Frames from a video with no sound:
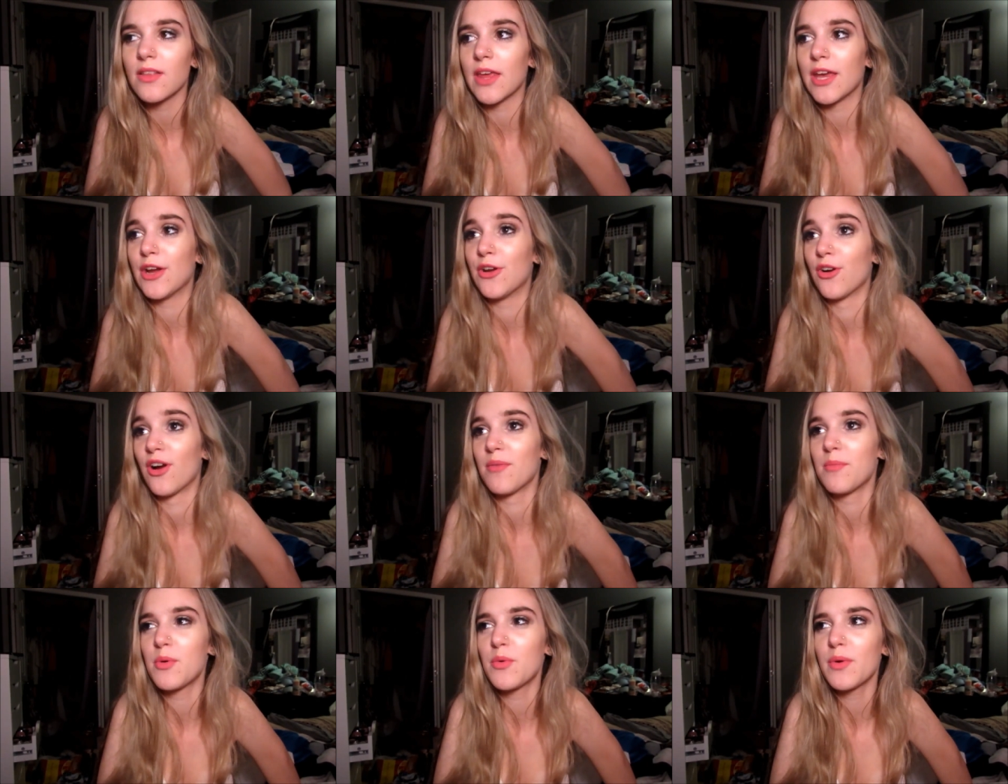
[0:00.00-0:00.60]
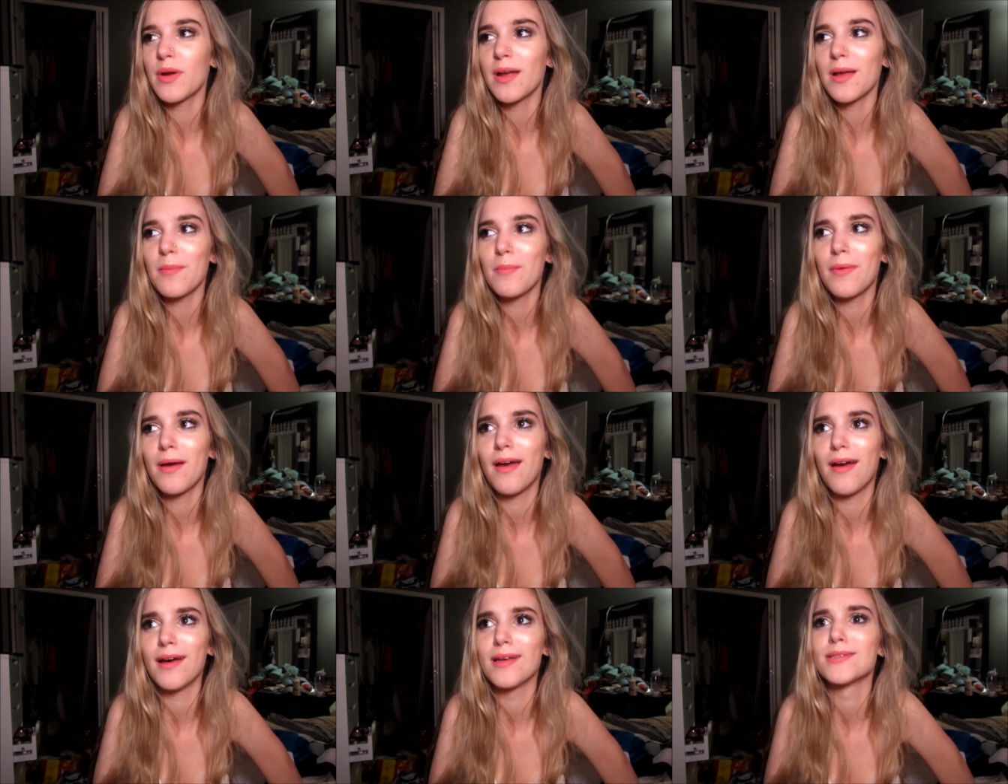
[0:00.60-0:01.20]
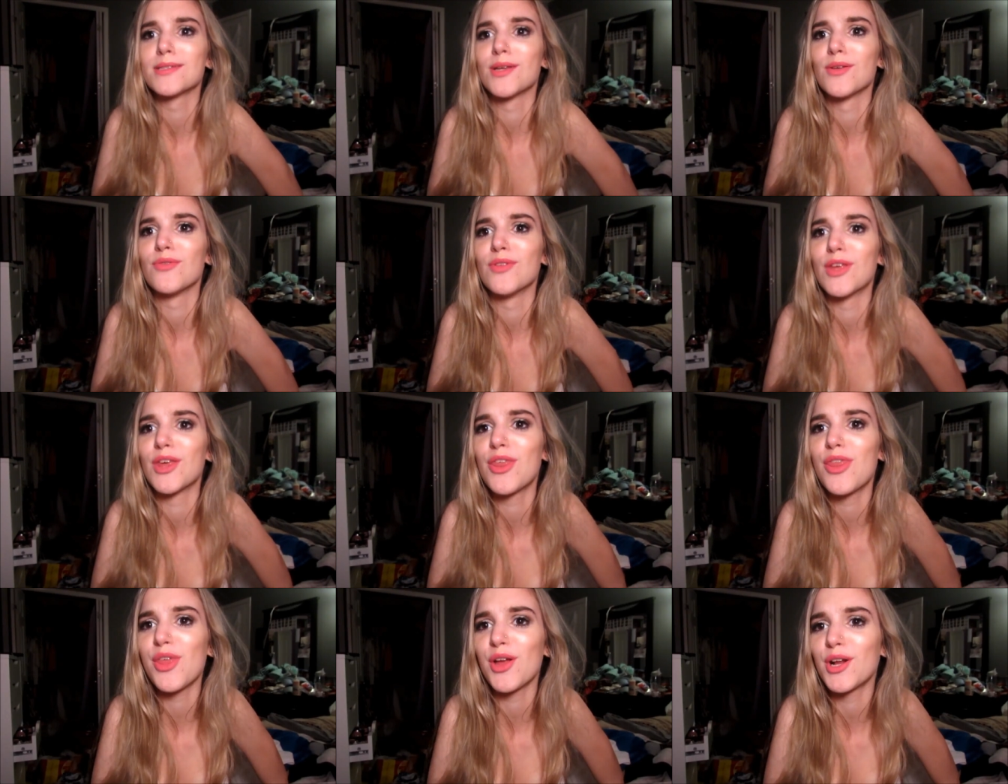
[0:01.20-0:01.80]
Like, girl, I've been working my ass off
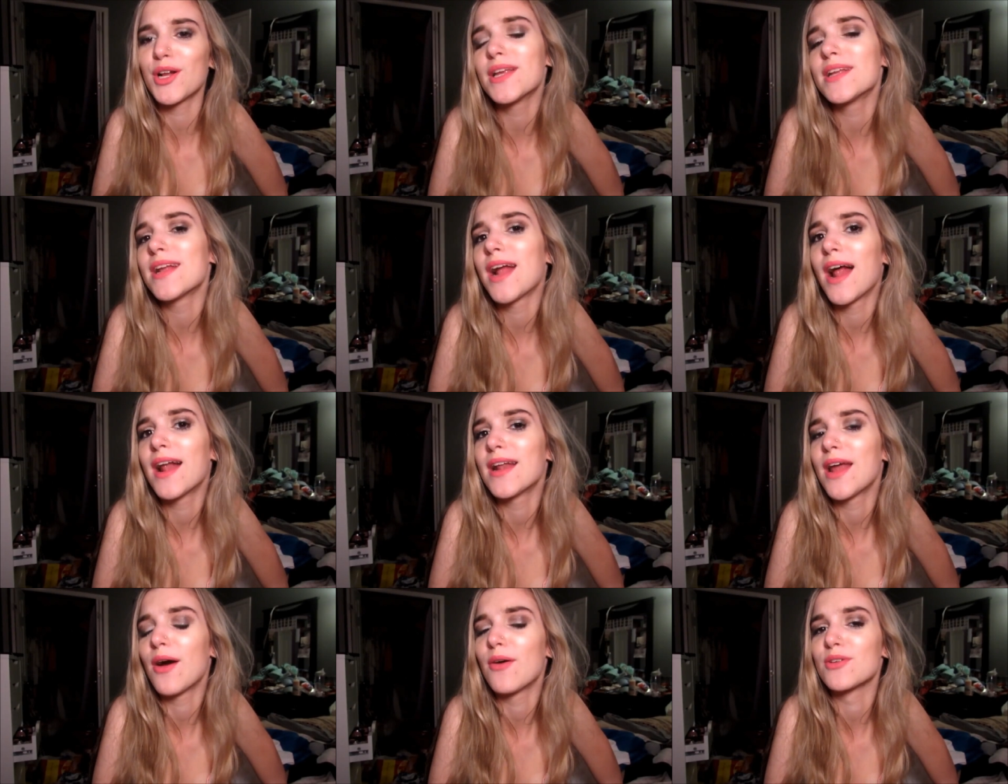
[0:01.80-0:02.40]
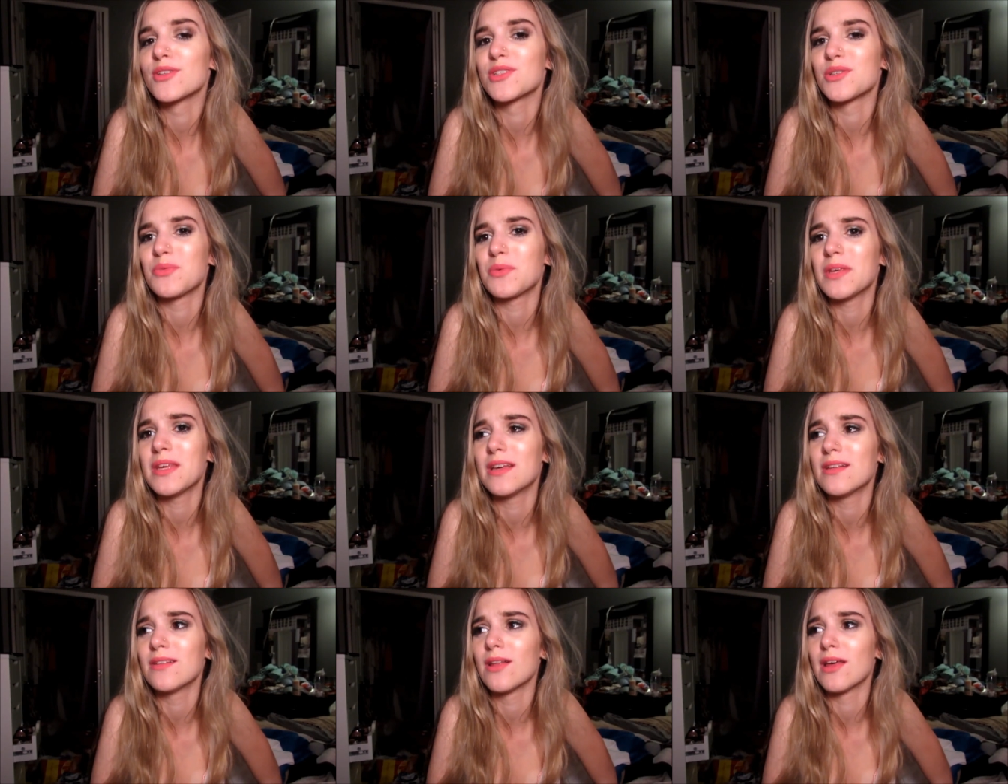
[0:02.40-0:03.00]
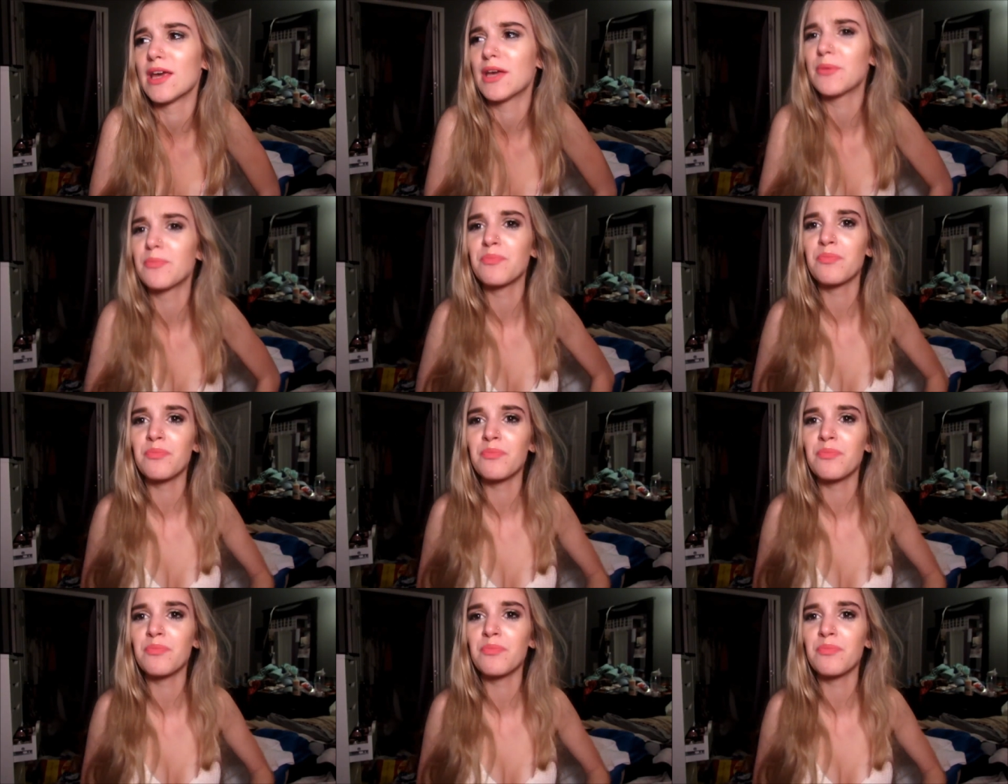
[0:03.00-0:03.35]
like thirty-nine hours a week, like,